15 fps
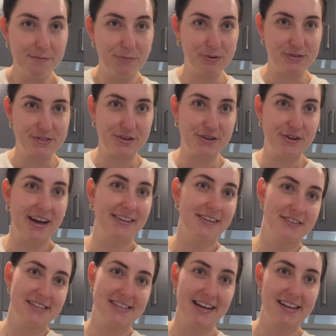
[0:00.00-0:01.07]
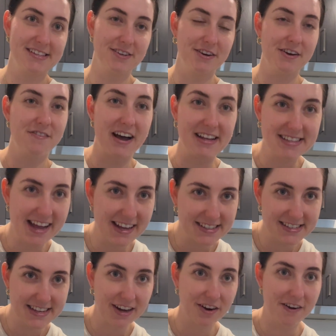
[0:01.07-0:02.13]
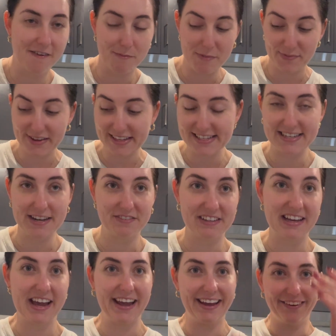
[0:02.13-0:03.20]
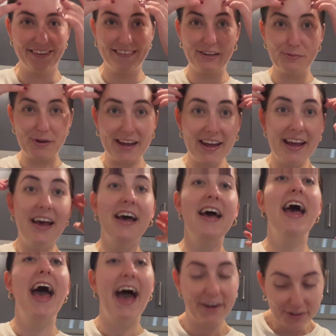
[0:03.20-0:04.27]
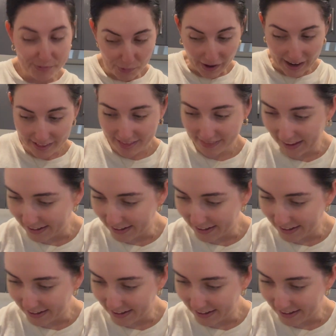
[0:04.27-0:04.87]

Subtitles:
also a little sick, so if I sound sick or if I'm a bit sniffly or a little bit out of breath, that